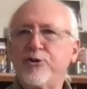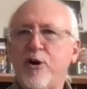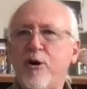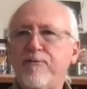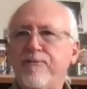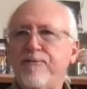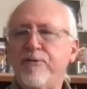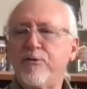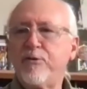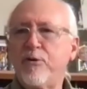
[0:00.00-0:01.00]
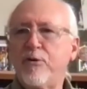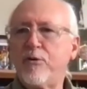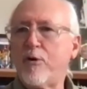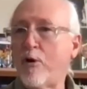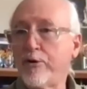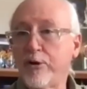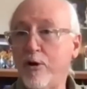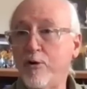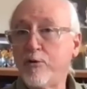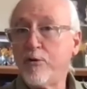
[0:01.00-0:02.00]
off on
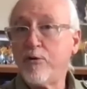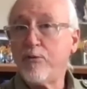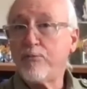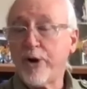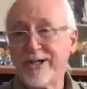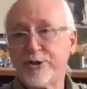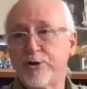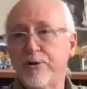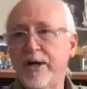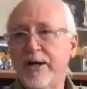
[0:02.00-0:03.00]
low pressure.